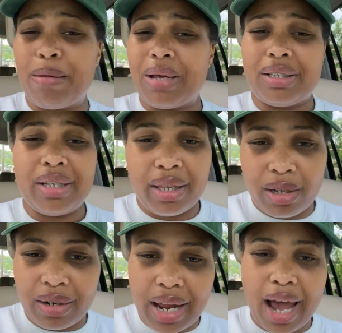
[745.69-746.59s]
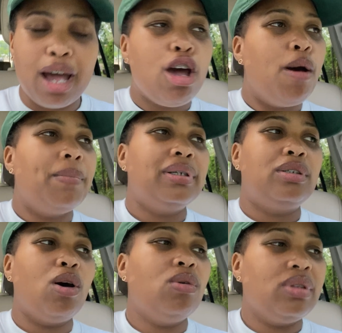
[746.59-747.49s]
I'm not saying they're not, but
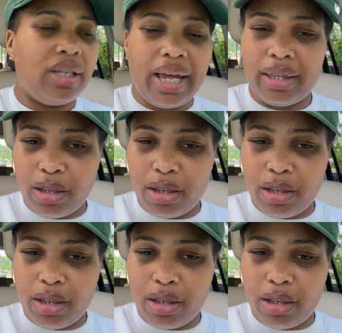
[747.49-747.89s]
don't let